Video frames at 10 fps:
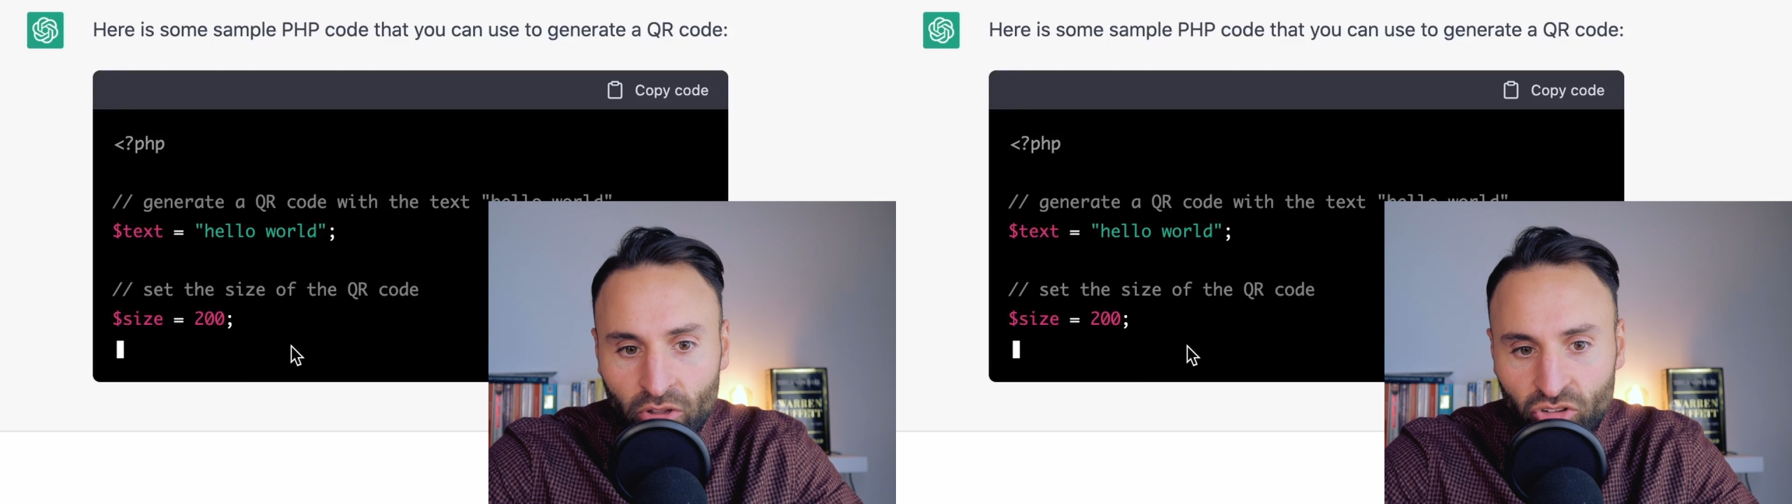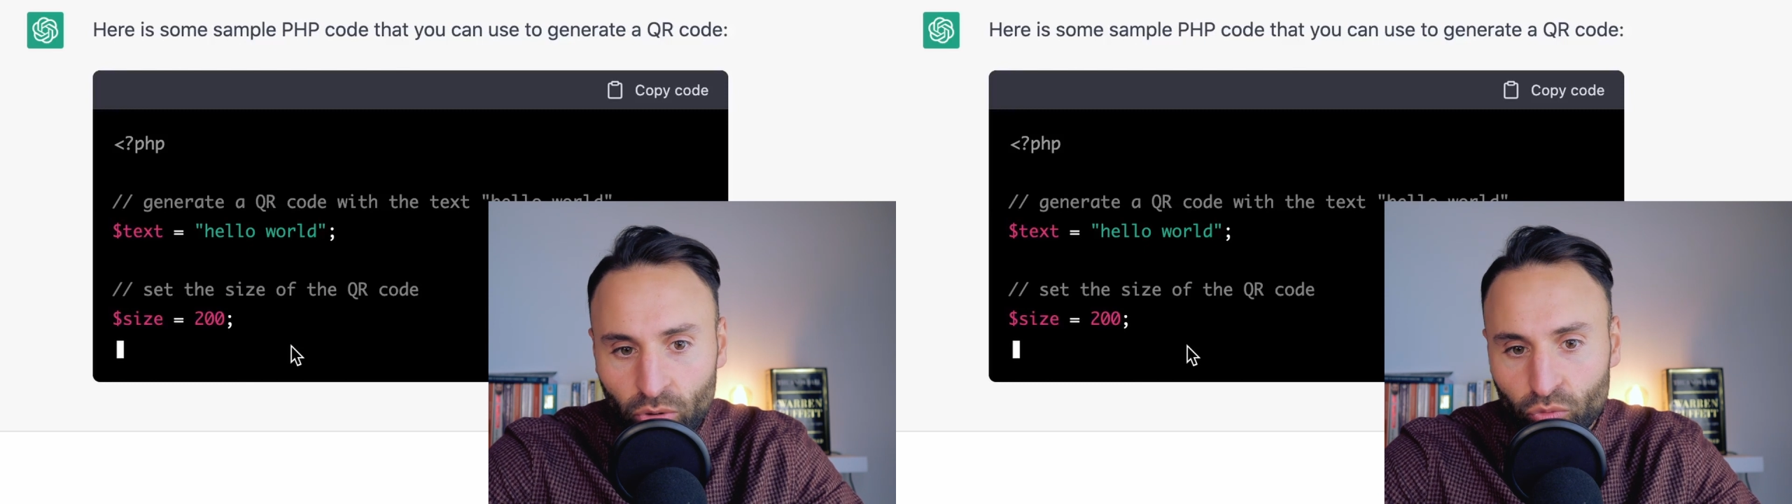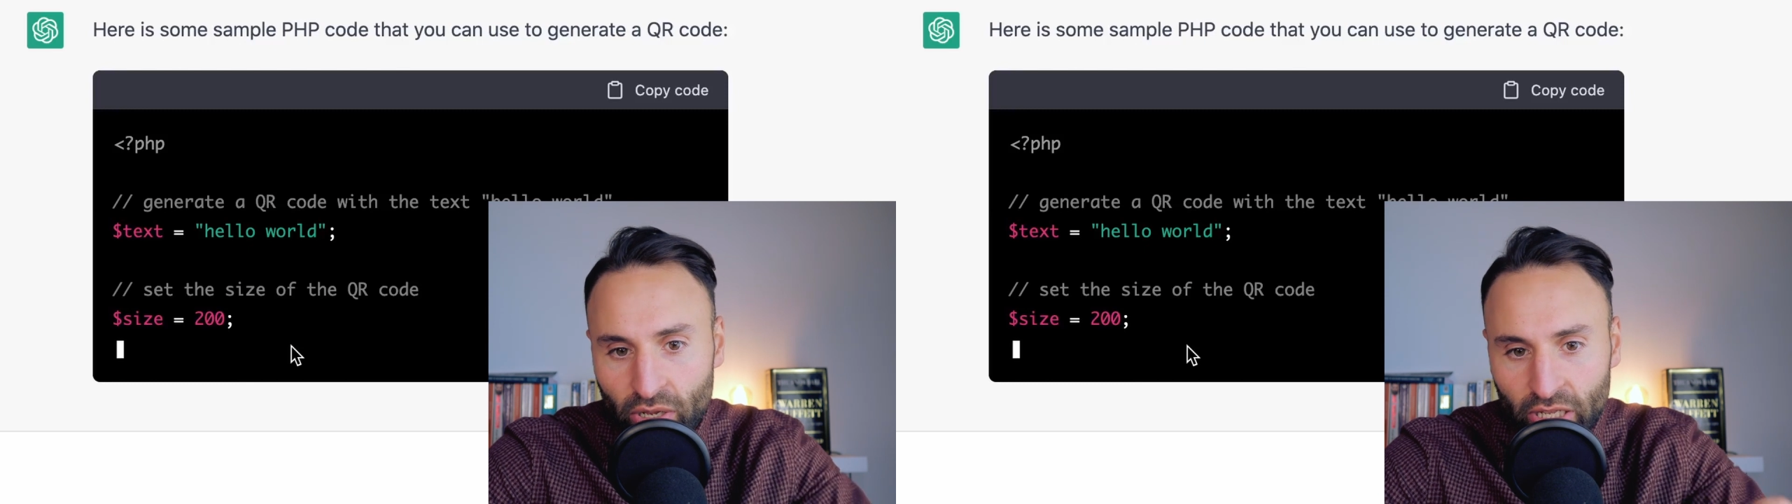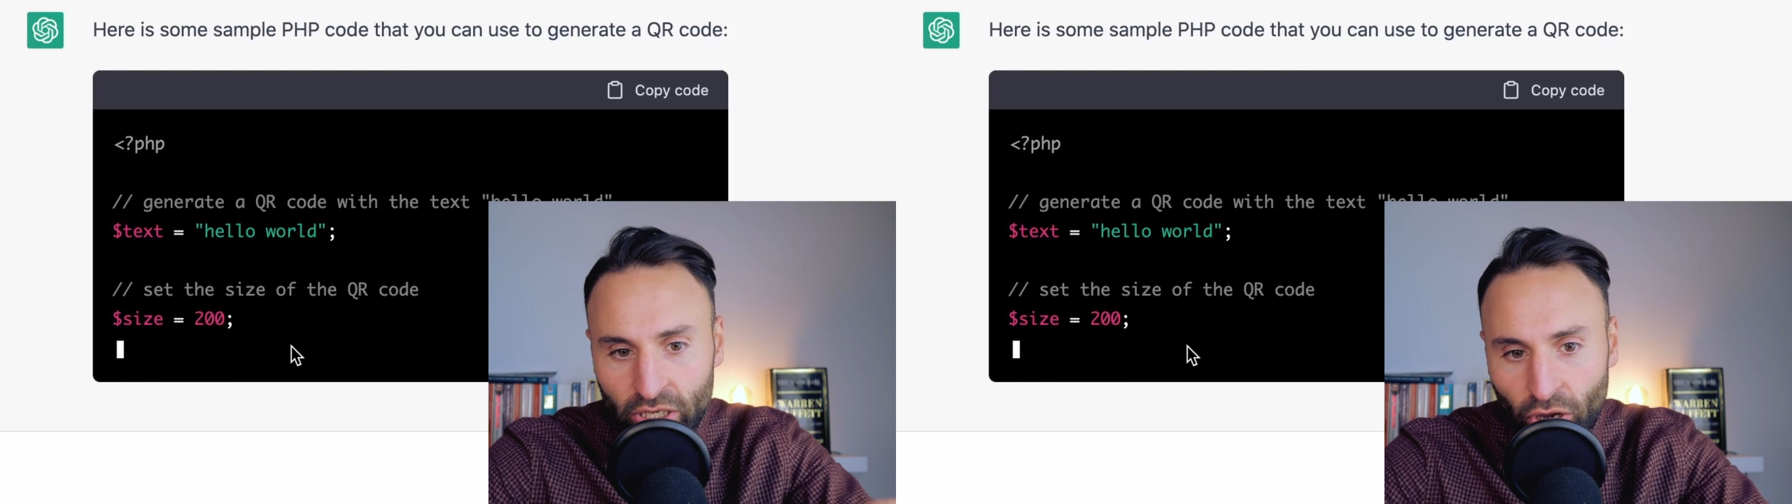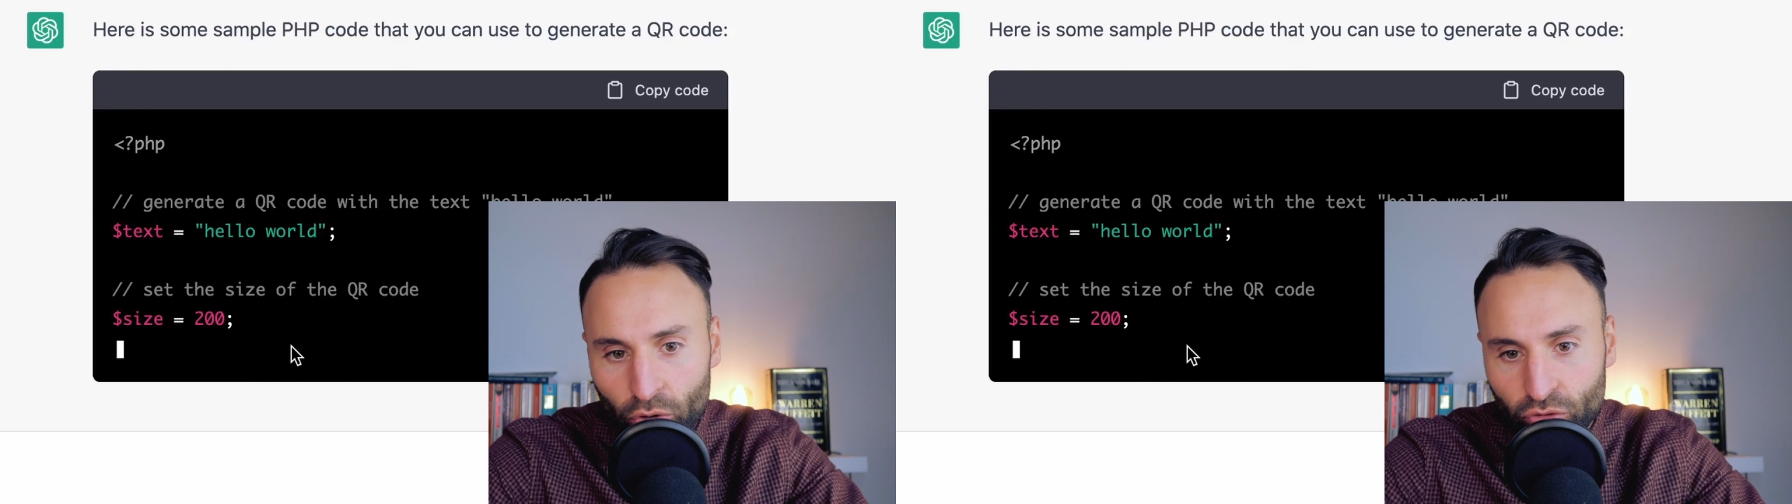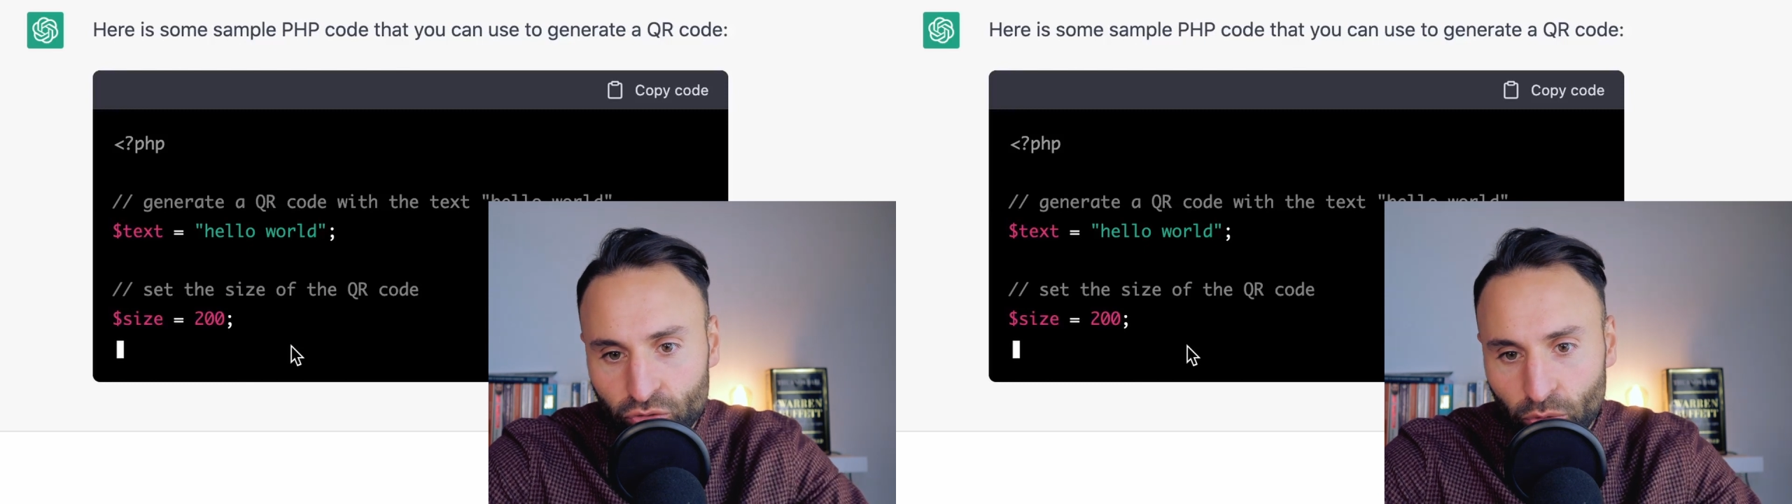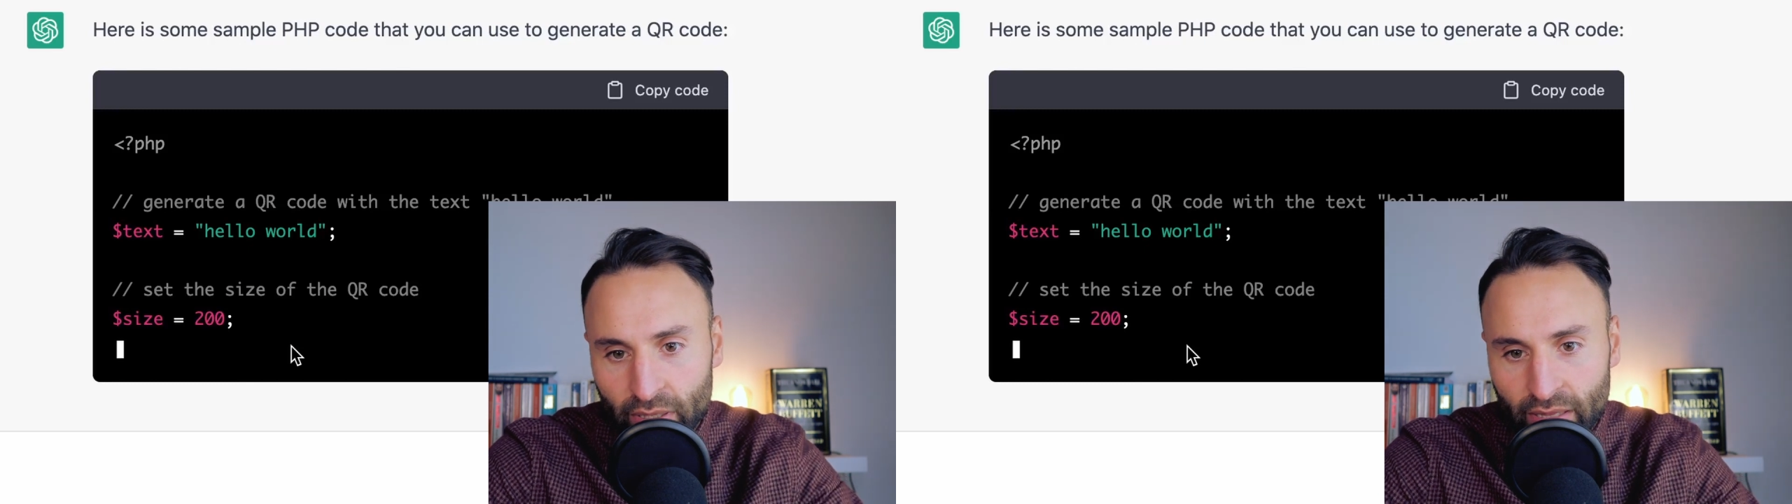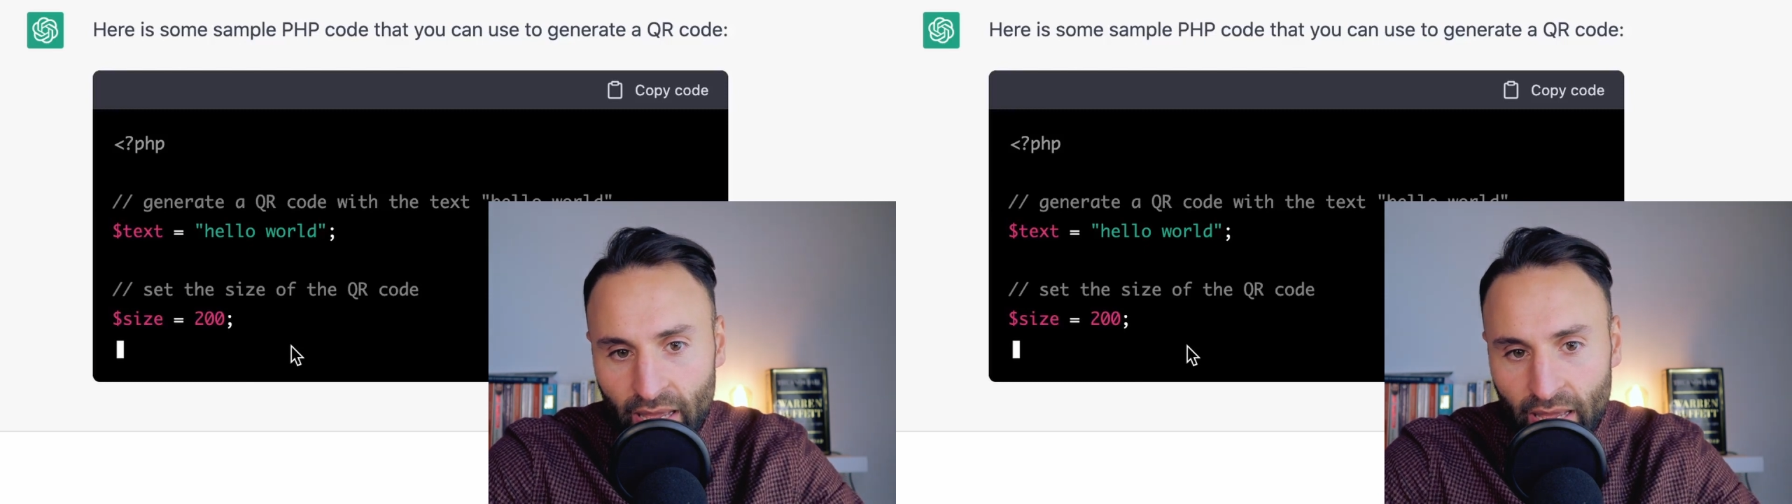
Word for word: So it really goes through it